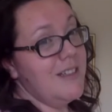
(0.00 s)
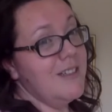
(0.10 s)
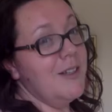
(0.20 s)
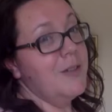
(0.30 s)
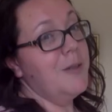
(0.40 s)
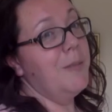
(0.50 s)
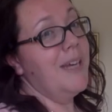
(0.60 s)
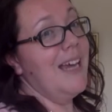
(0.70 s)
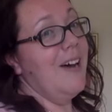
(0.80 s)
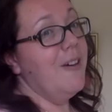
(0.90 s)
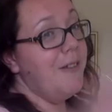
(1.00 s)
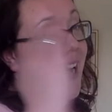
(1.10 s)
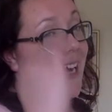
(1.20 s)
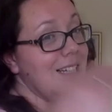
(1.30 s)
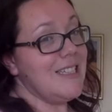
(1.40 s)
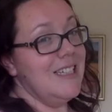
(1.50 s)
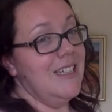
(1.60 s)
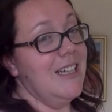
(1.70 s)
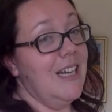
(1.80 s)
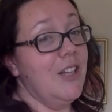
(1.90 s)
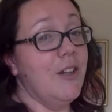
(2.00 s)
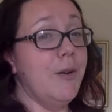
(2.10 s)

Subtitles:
So jumping out of head, and you